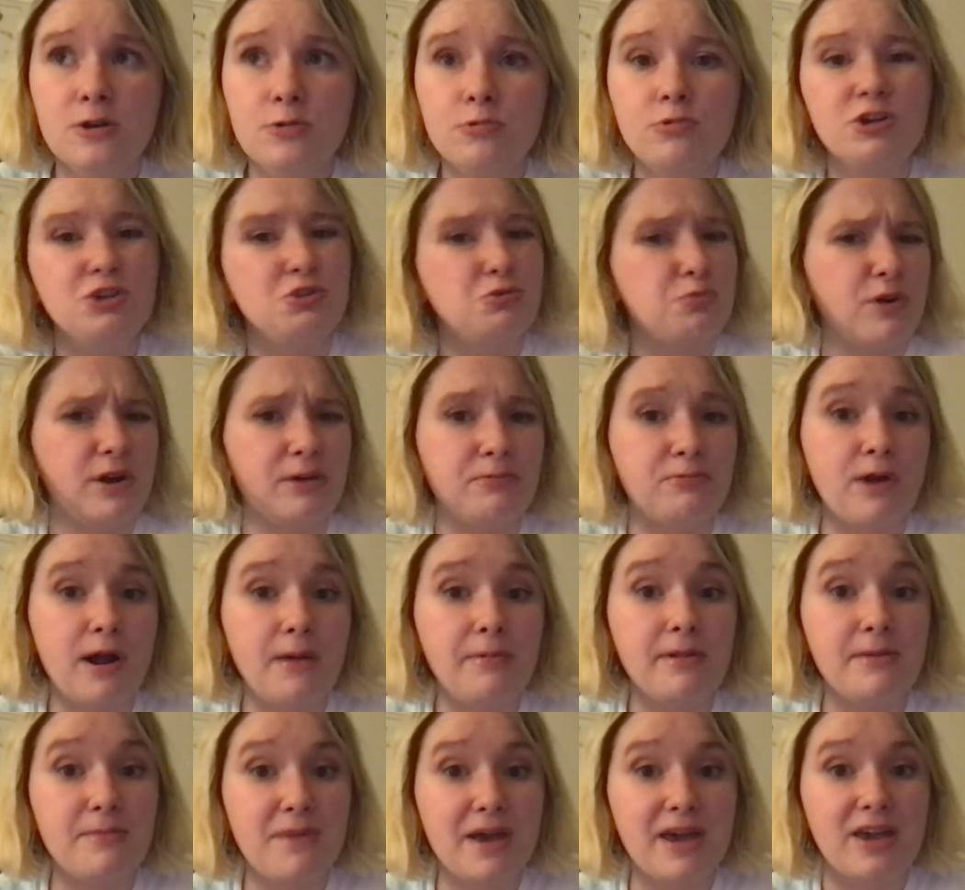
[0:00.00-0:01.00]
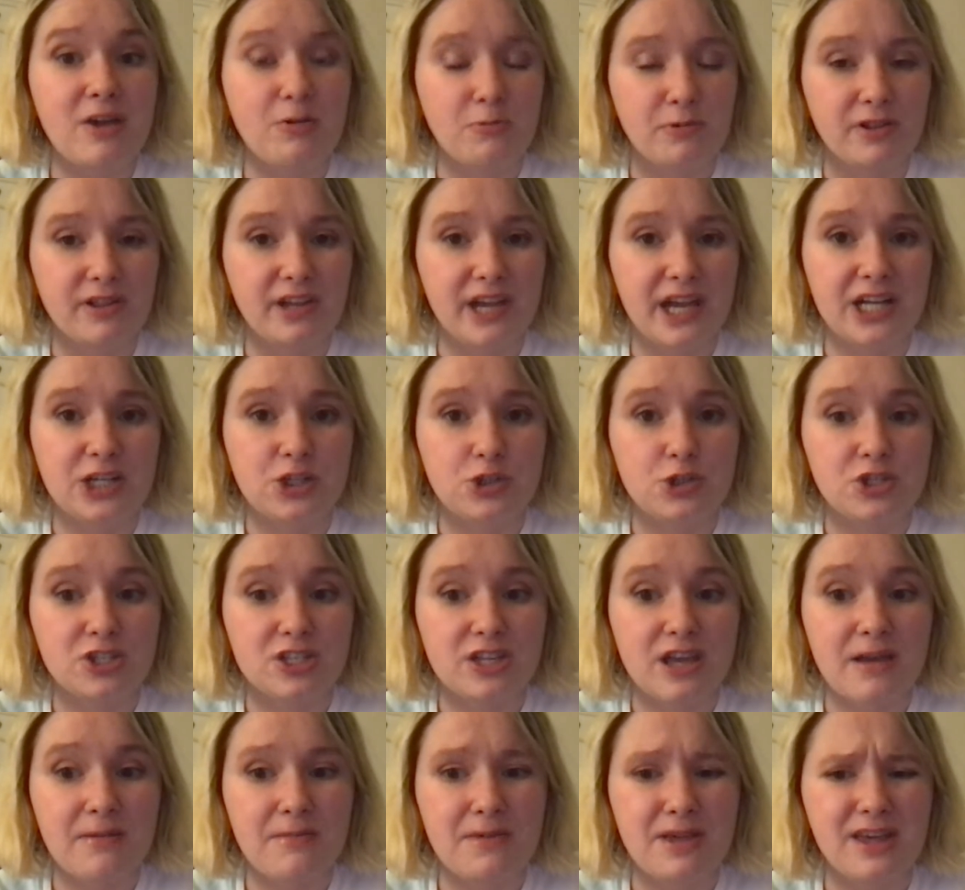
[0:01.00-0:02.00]
which would probably make it really
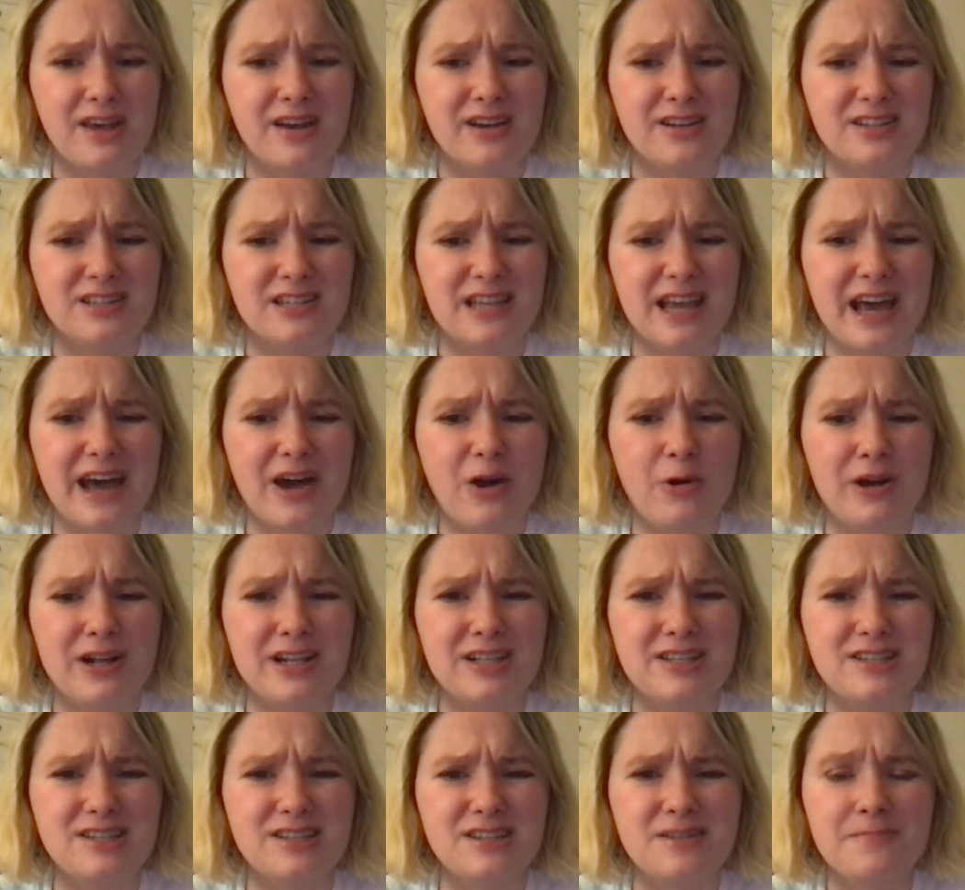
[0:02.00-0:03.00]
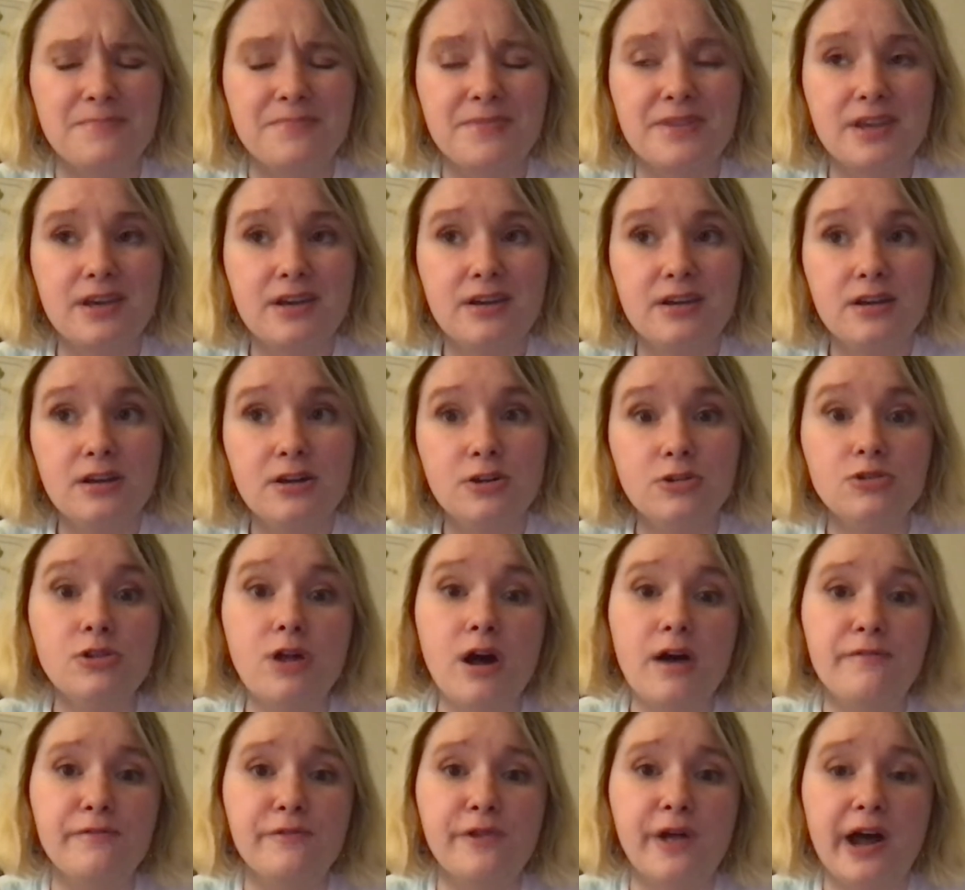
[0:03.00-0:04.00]
interesting because now it's
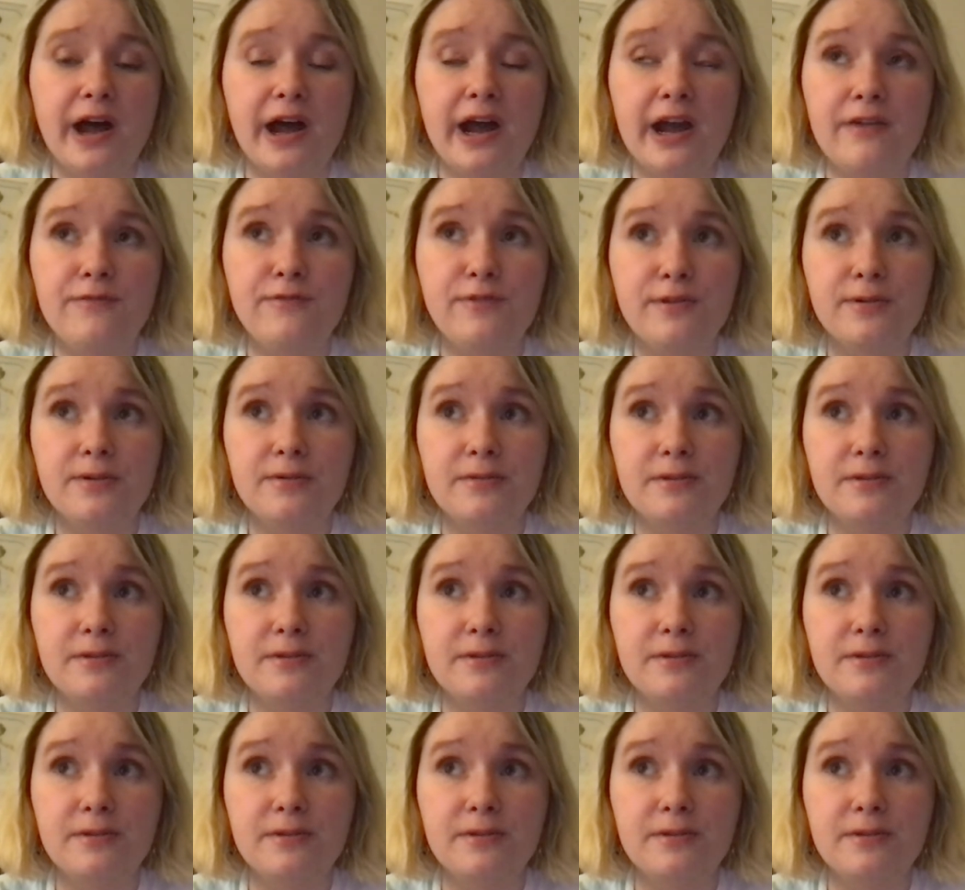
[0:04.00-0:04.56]
Love Live,